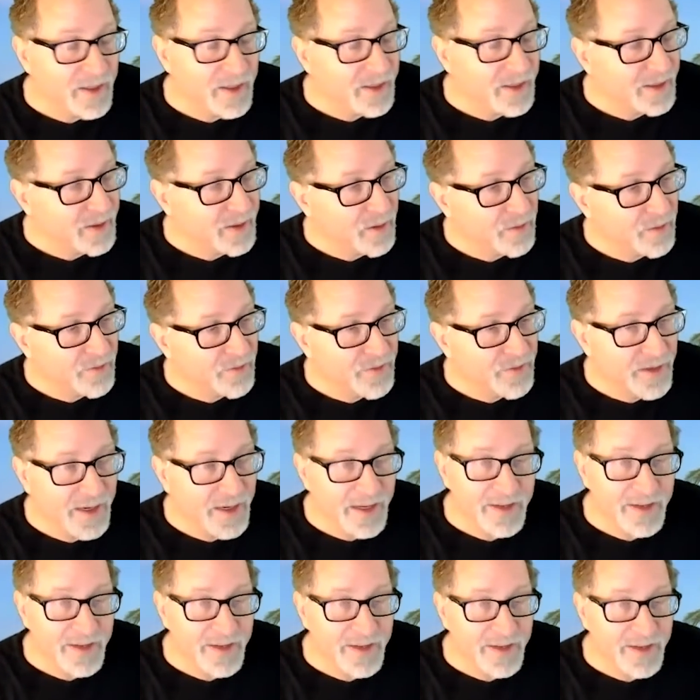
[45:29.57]
You don't
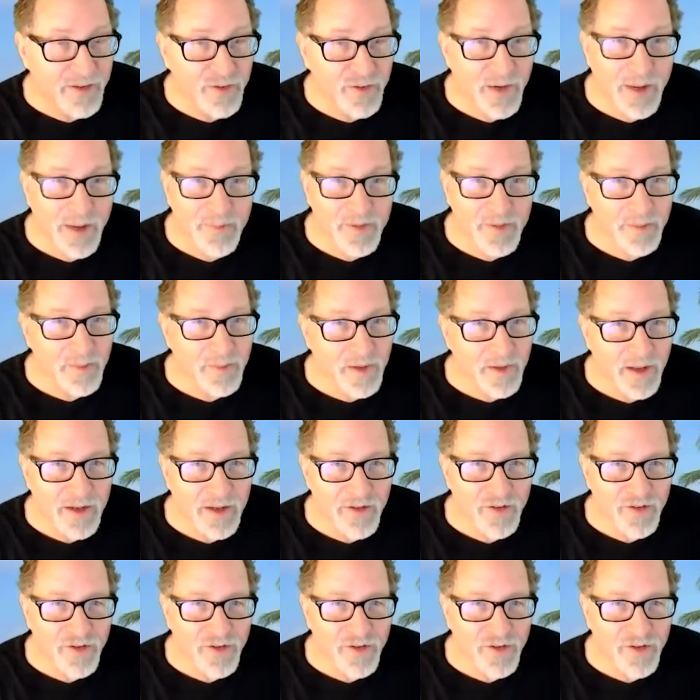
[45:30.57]
say, let's grab some lunch.